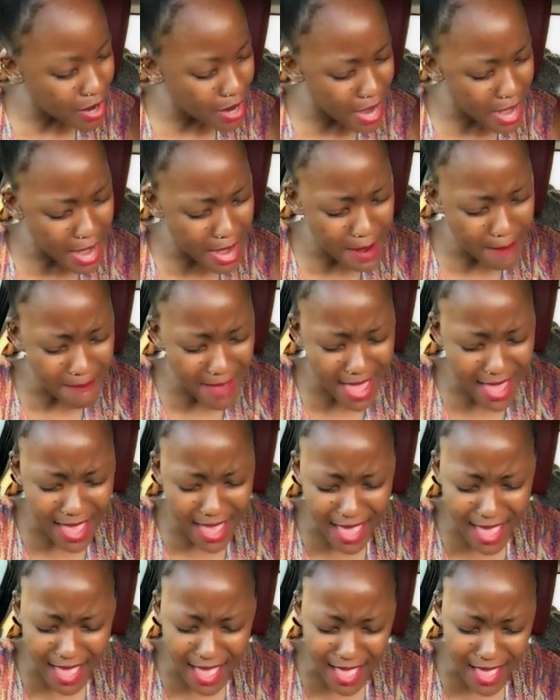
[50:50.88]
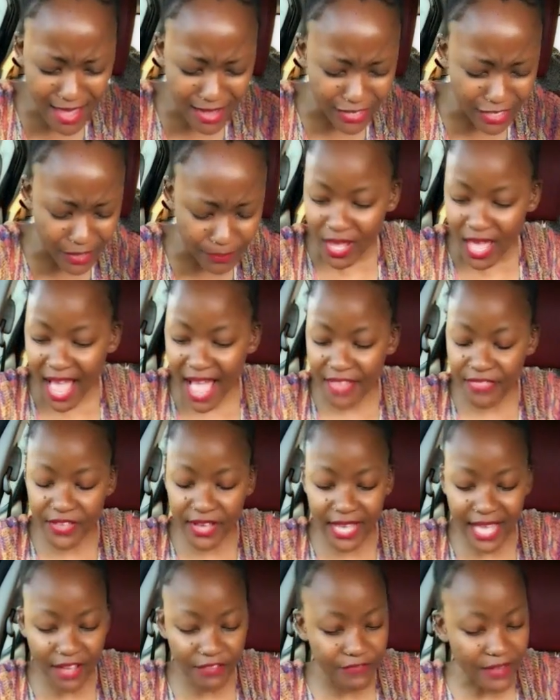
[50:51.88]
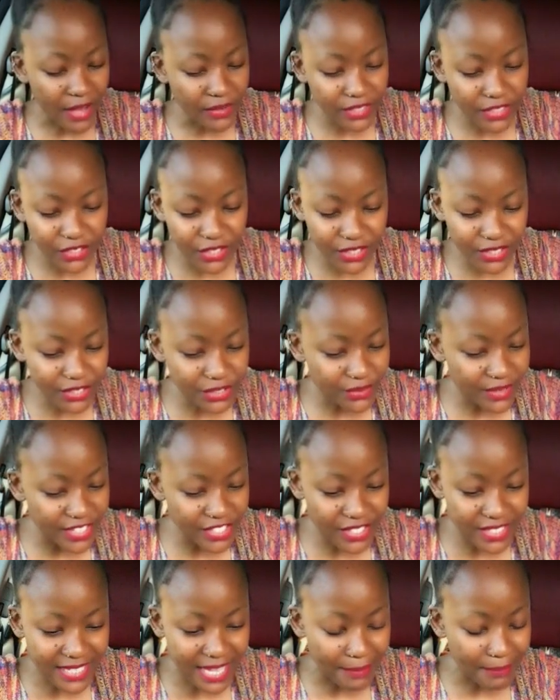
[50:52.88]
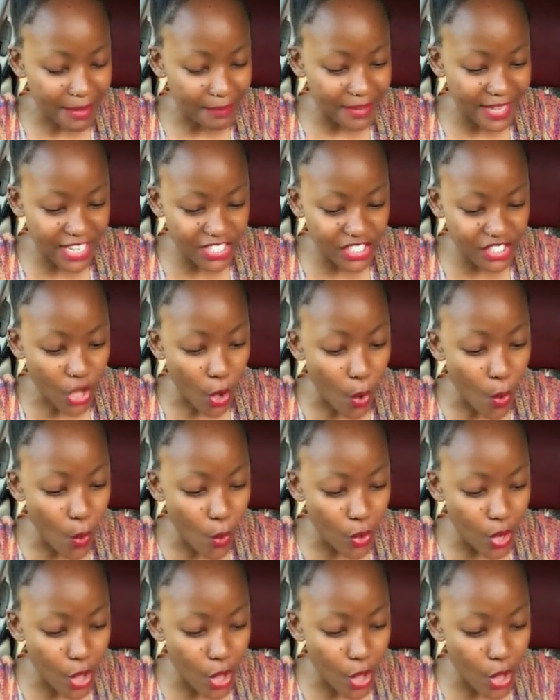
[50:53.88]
amen i think i found it goodness gracious like my pages are all